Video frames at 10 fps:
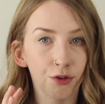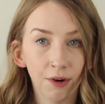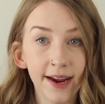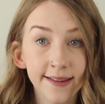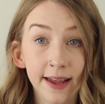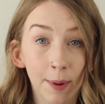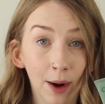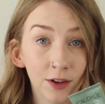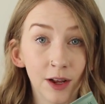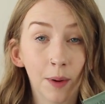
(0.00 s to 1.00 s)
crazy
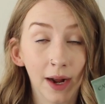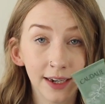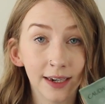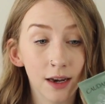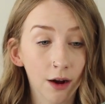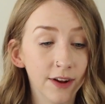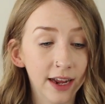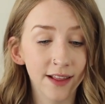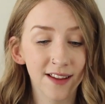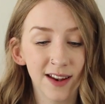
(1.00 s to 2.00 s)
about it, but I did love
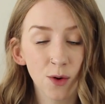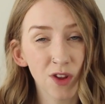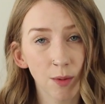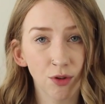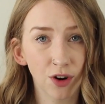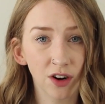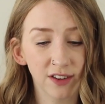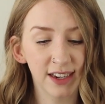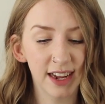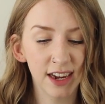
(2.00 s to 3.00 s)
it. There's still some
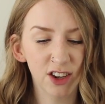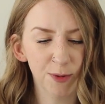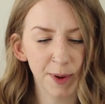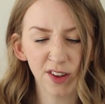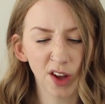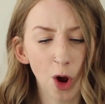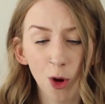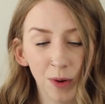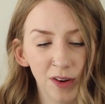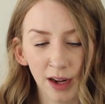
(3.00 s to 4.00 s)
product in here just because I
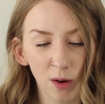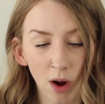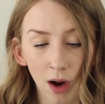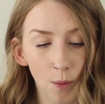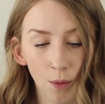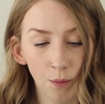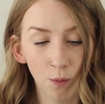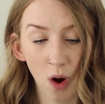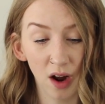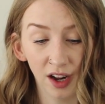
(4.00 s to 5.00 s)
opened it quite a
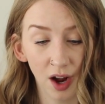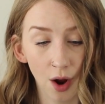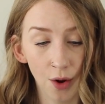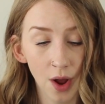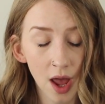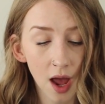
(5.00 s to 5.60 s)
while ago,